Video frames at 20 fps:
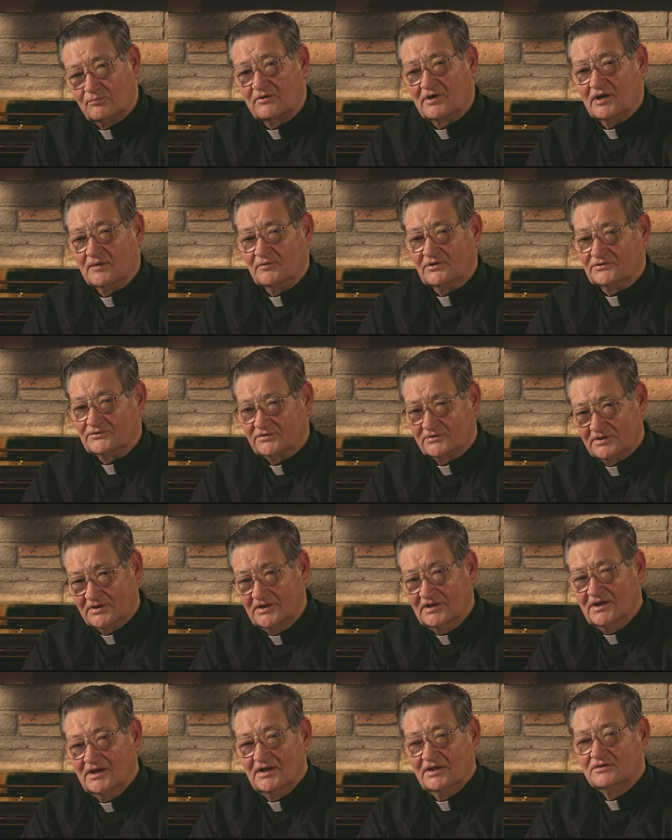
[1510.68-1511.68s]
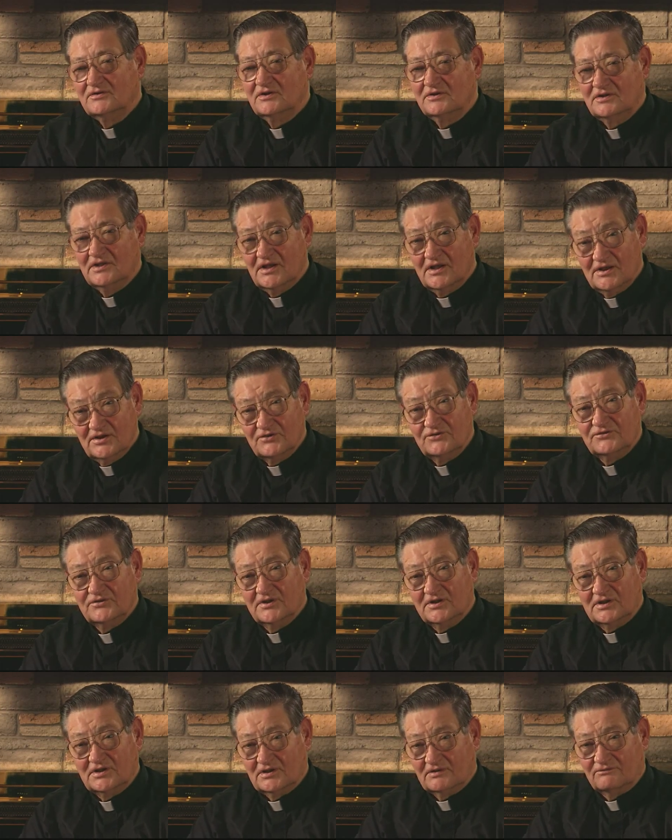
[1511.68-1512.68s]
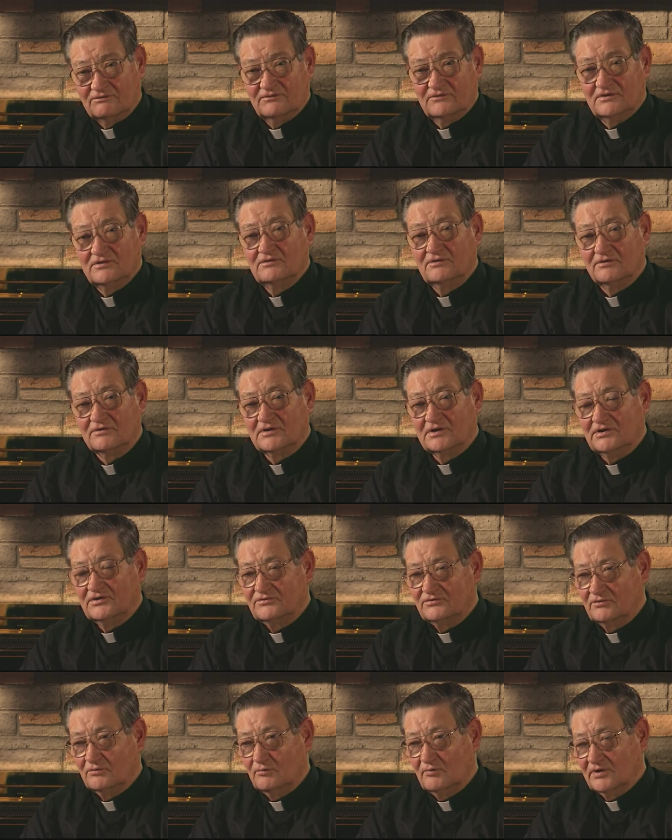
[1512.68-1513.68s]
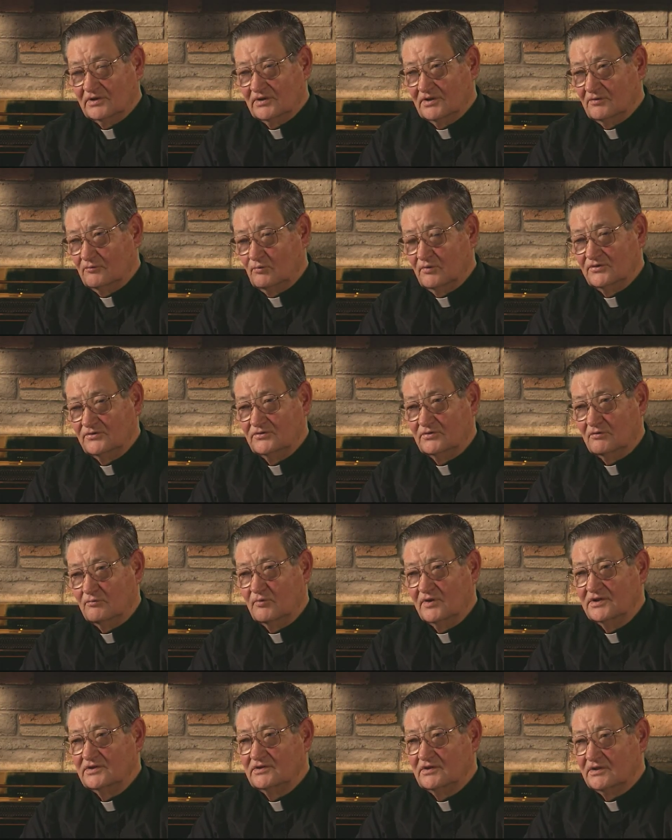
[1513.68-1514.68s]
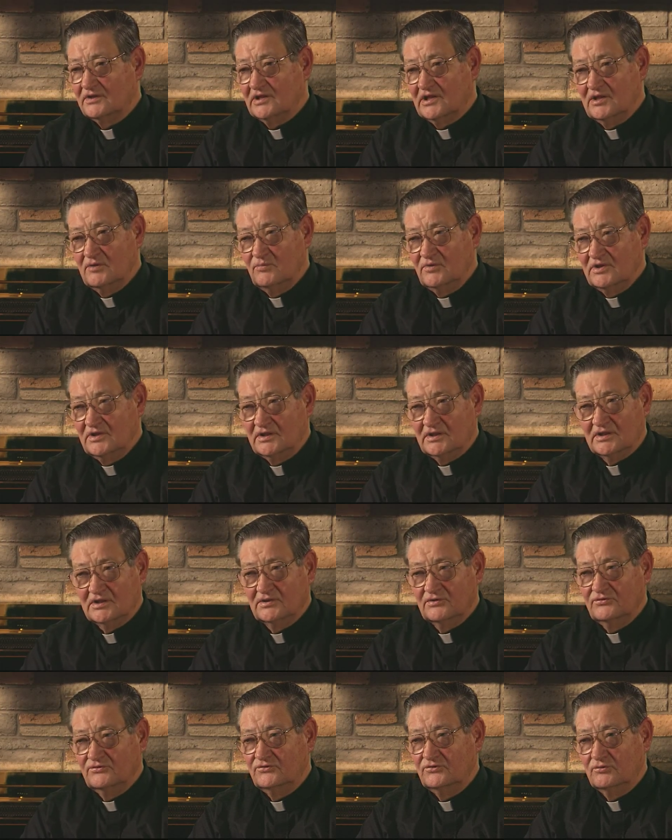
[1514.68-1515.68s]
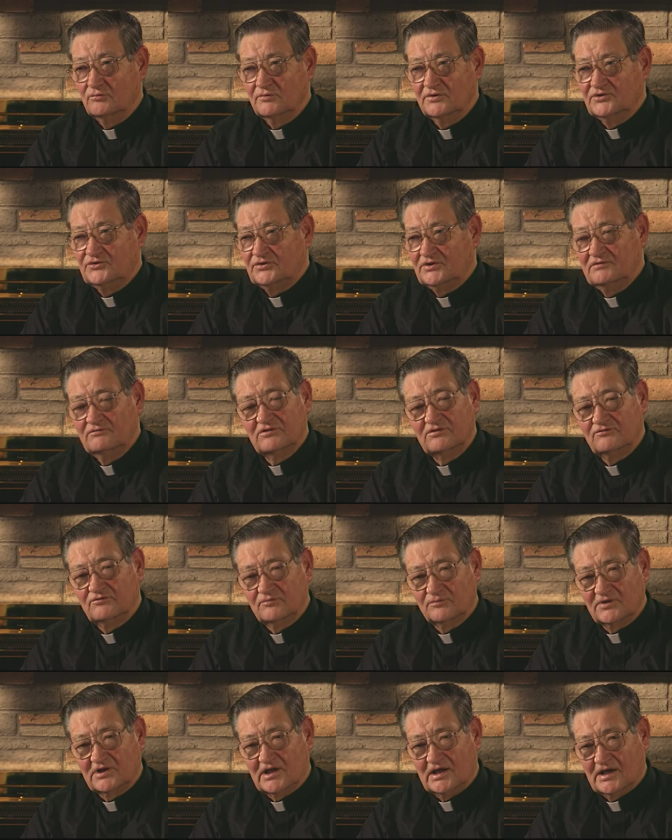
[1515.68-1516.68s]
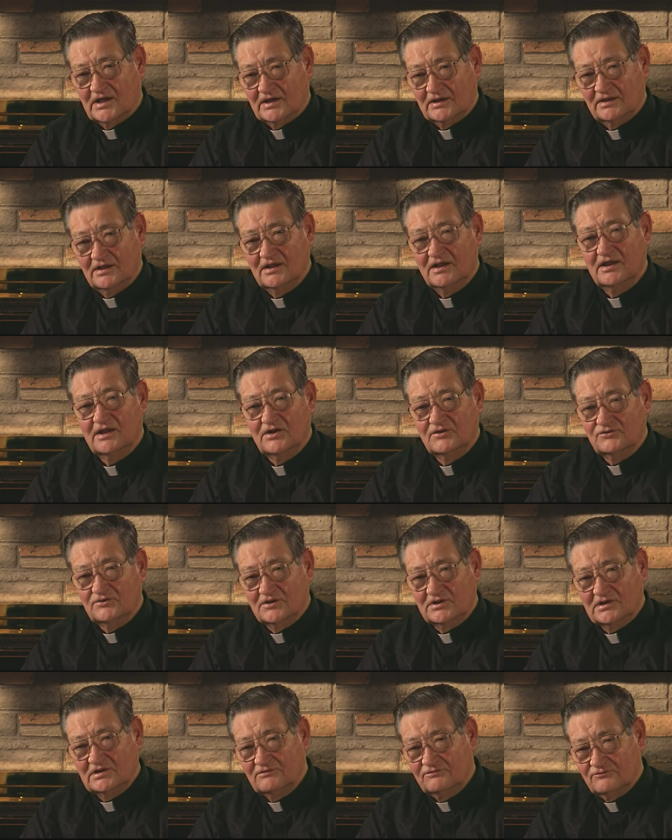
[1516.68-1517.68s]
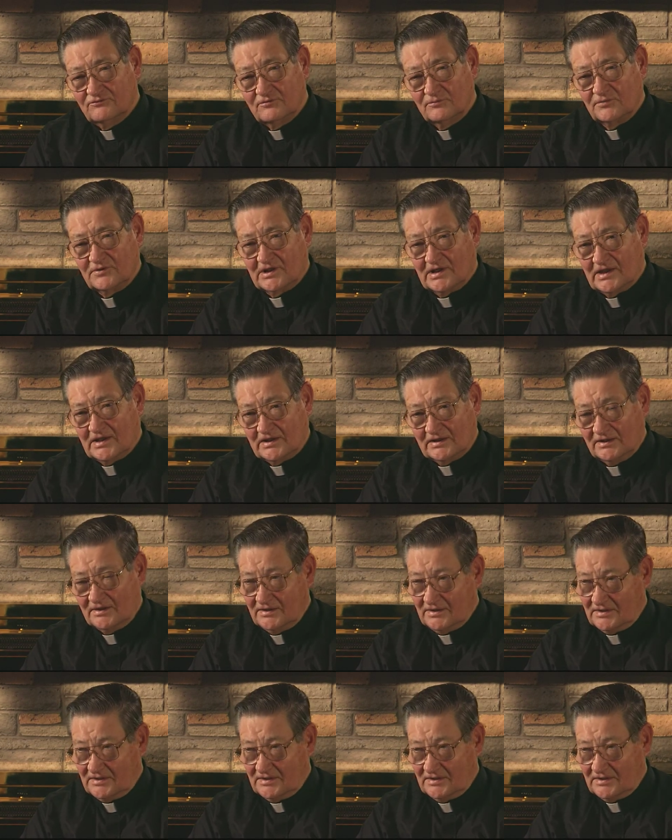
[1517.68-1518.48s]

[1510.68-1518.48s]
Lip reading: promised. Today is the gift, okay? So when today begins, you receive it from God as a gift from God.